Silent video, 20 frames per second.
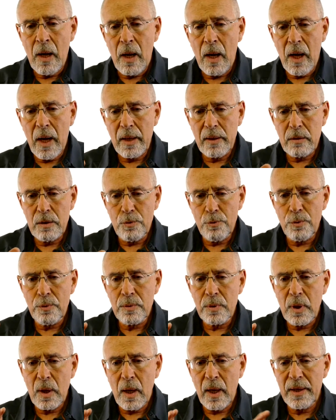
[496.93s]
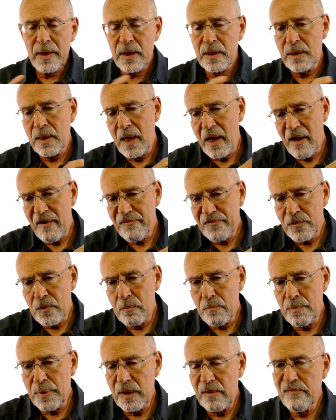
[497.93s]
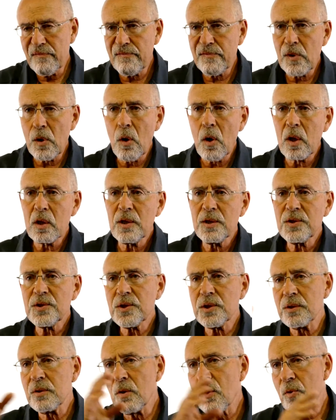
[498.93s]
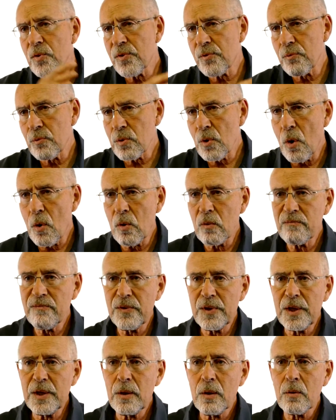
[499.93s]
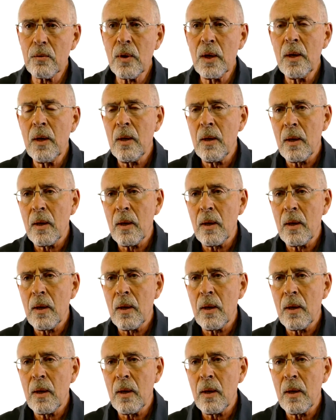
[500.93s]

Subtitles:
I learned I didn't have to be flawless and go through the whole video.